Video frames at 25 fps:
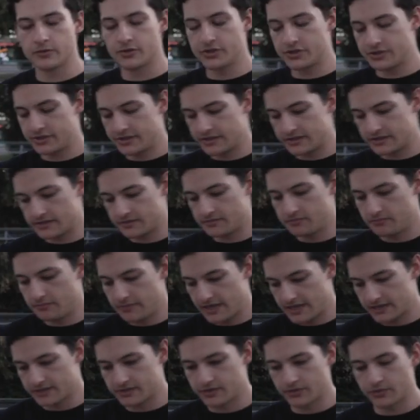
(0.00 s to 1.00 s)
which just
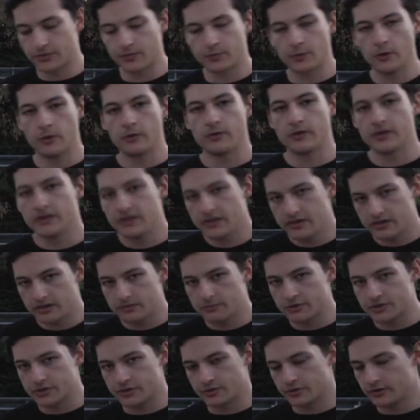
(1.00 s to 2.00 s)
makes the throw a little
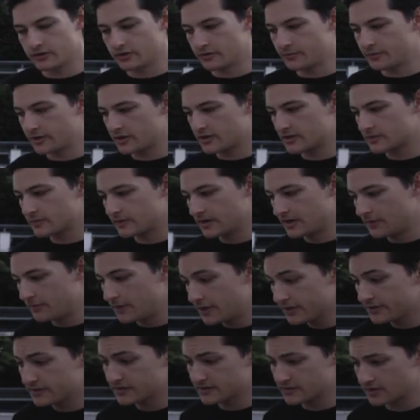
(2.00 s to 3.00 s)
bit shorter because when I
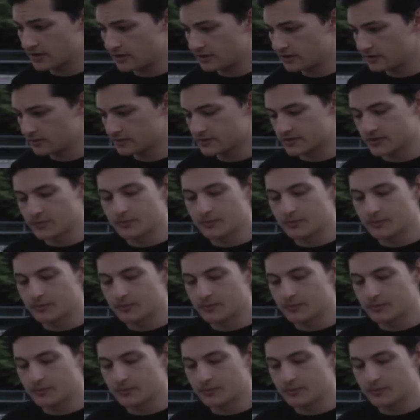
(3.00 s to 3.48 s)
bought this car, it was